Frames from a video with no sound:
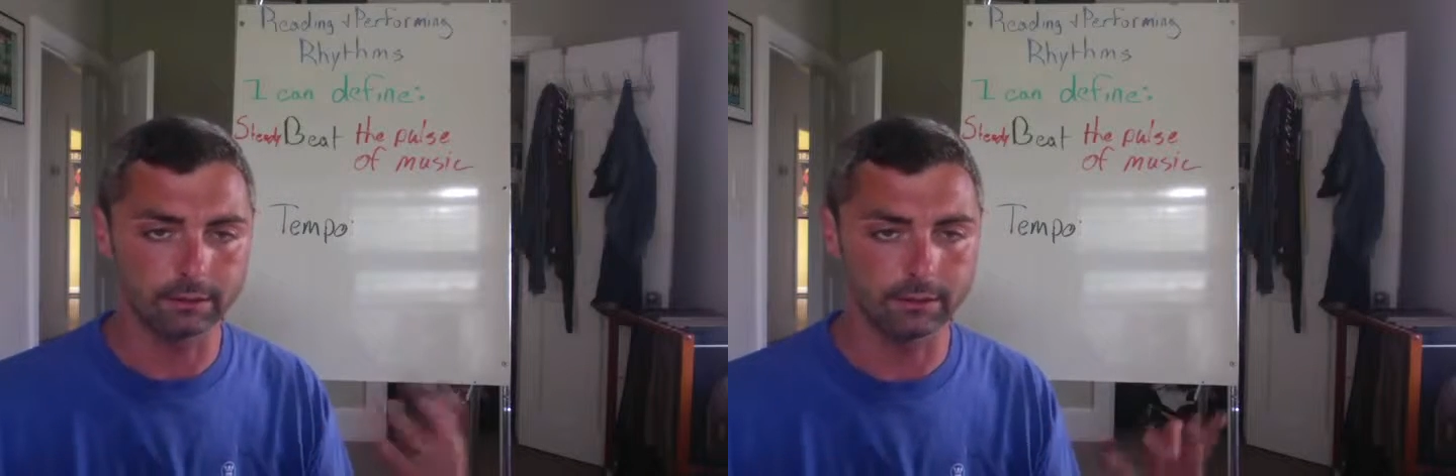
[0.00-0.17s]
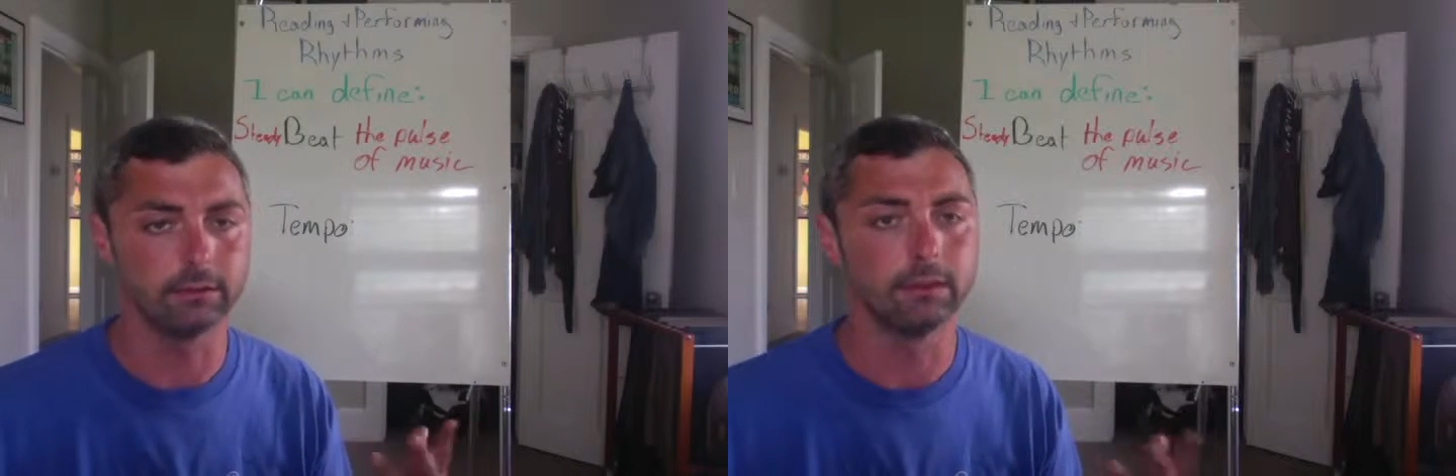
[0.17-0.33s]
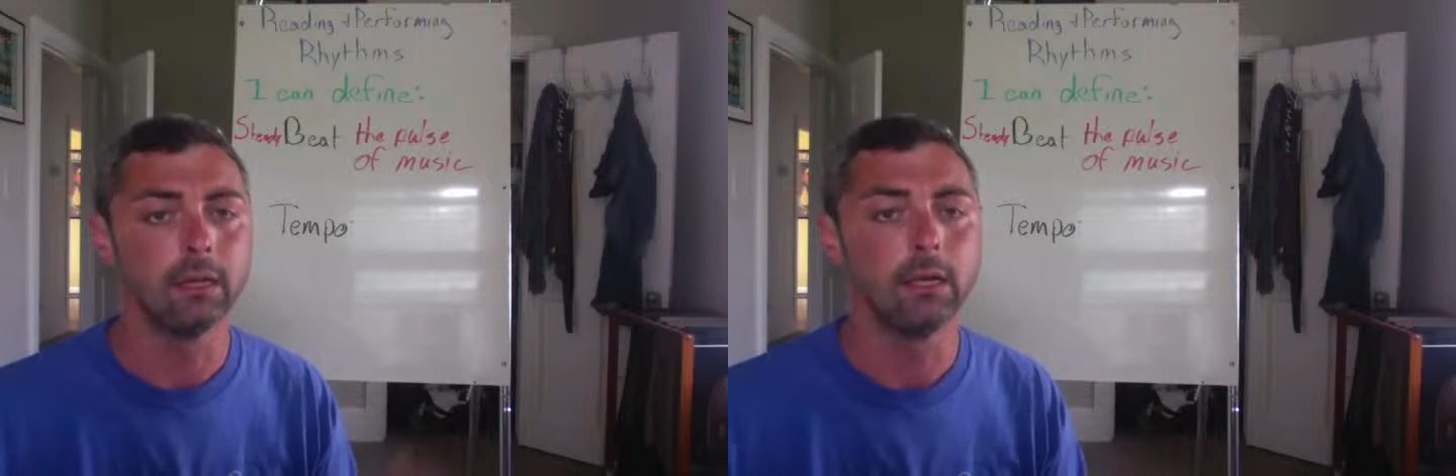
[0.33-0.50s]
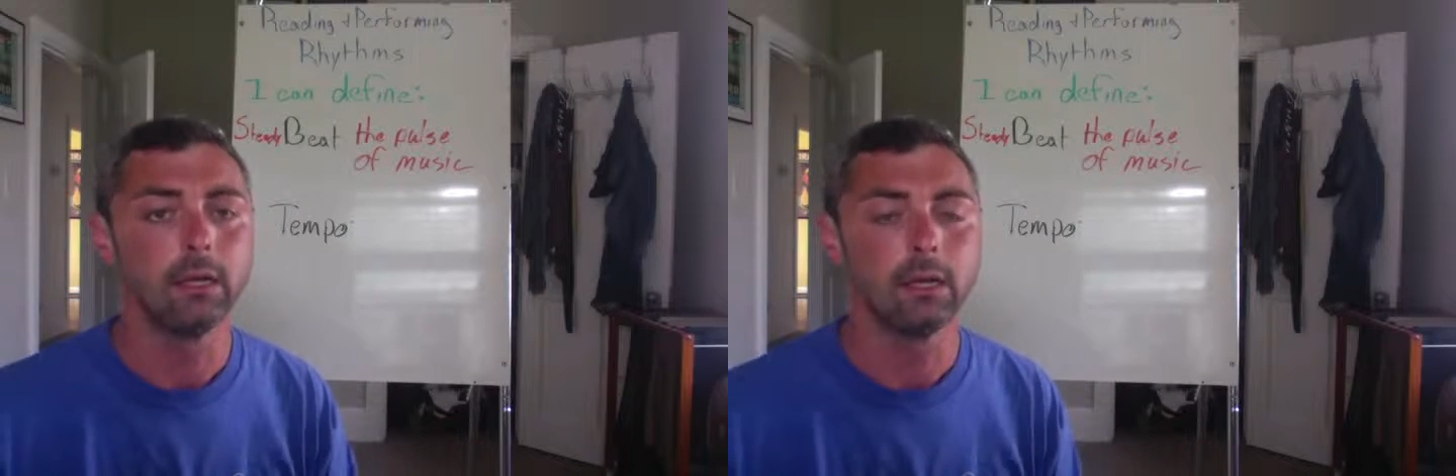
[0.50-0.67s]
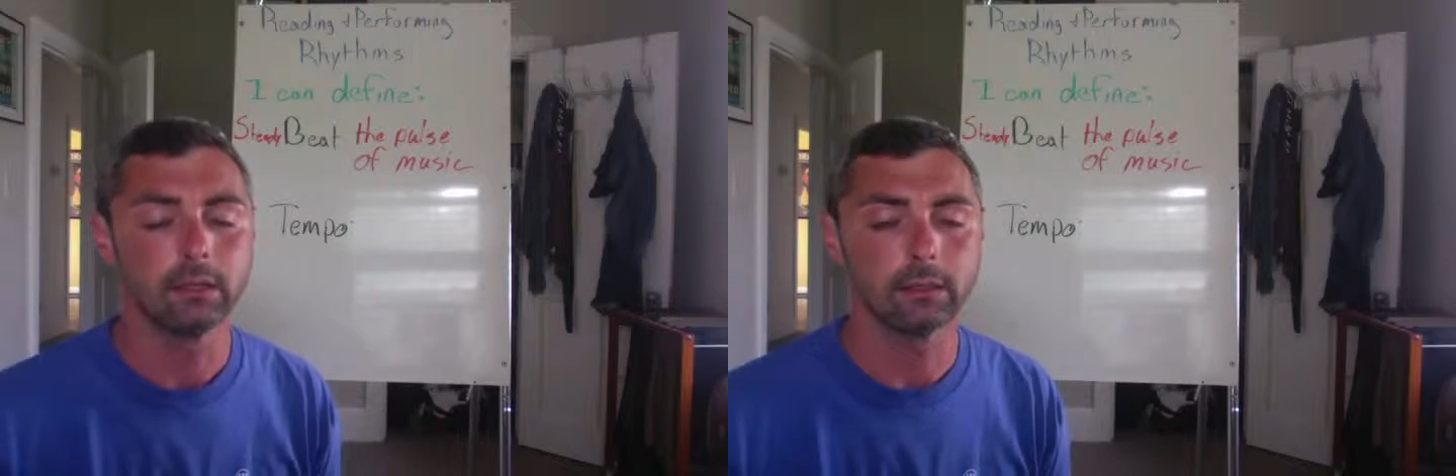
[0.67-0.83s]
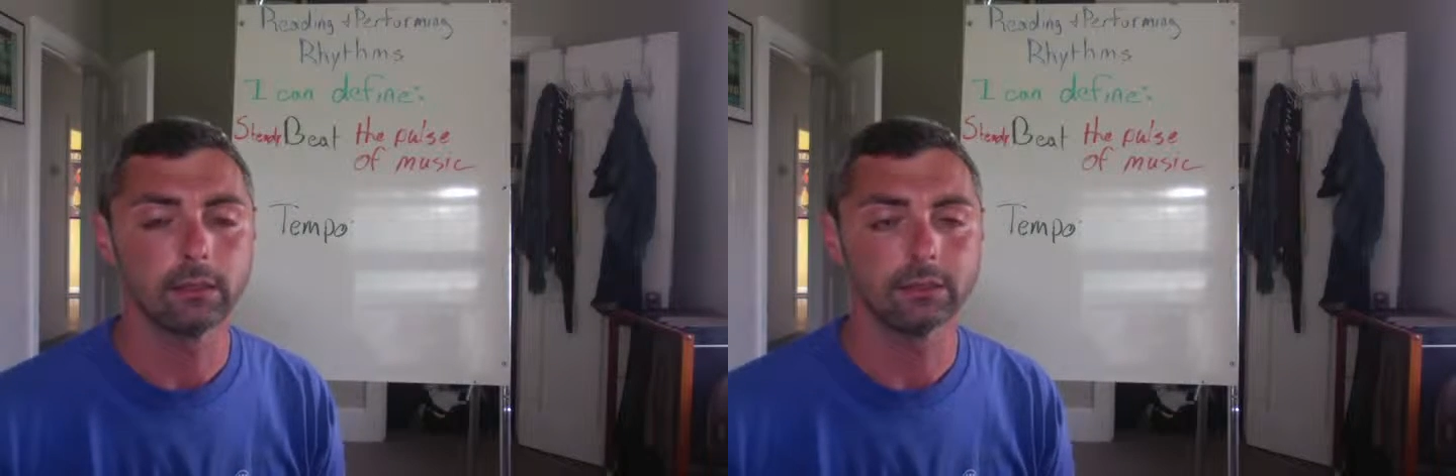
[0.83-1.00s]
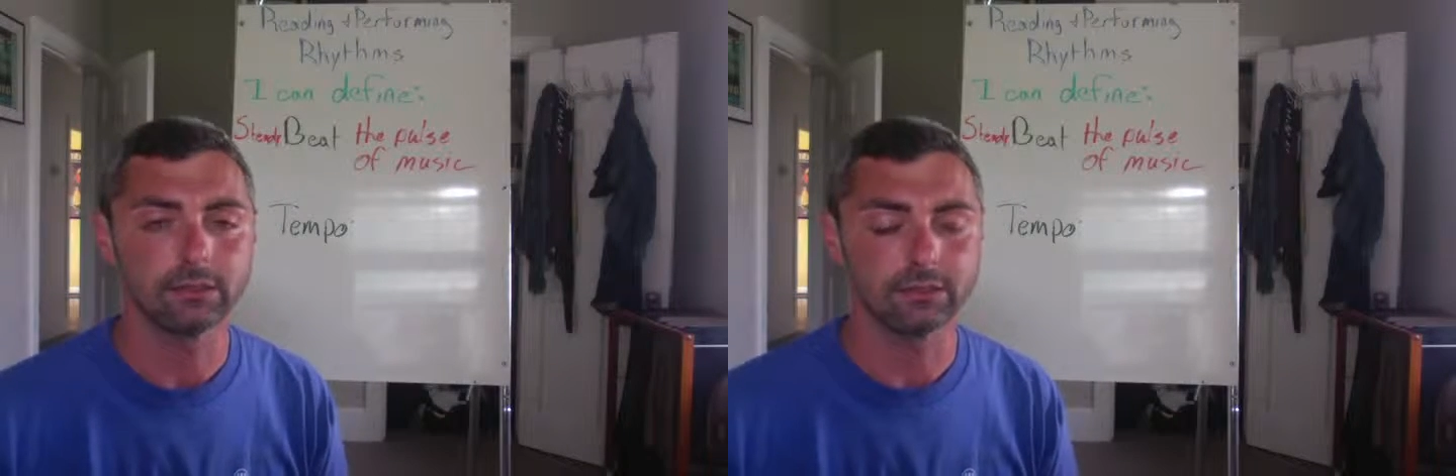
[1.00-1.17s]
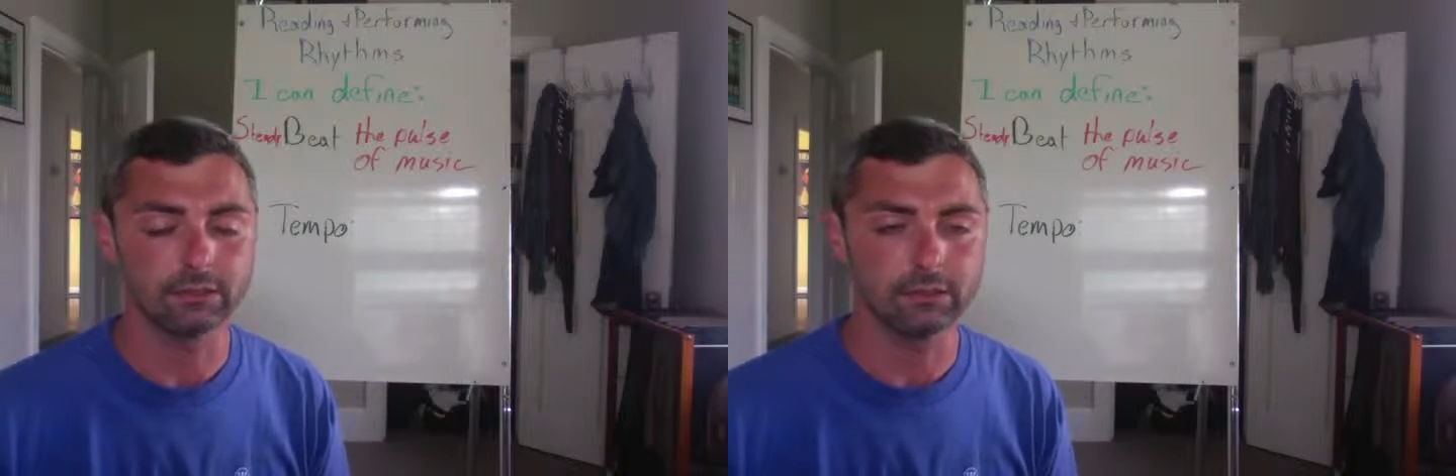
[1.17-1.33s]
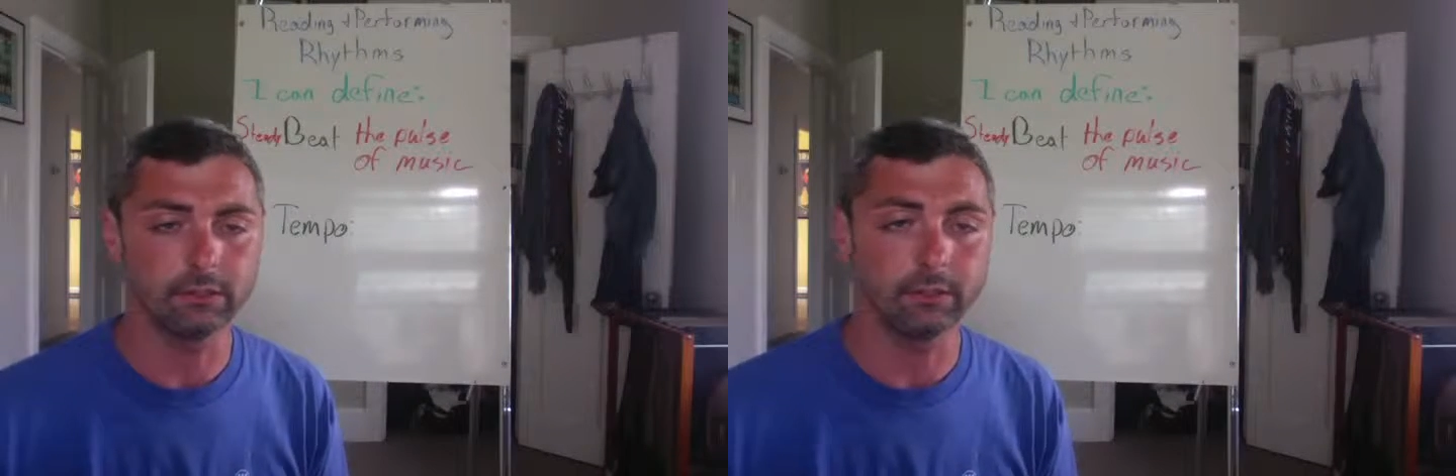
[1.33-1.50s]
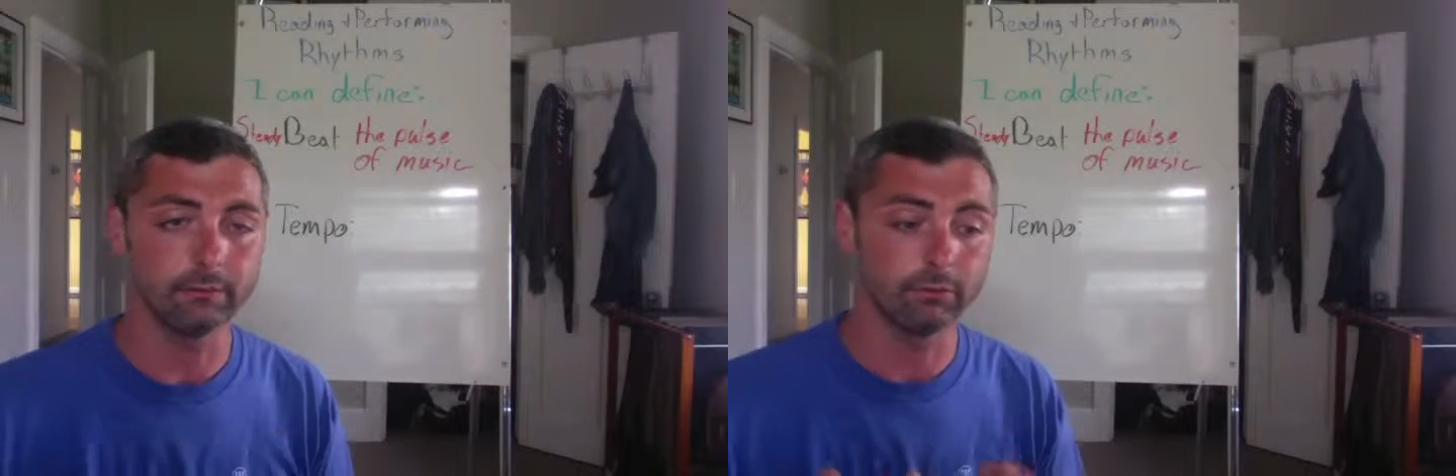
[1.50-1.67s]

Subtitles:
and allows us to live.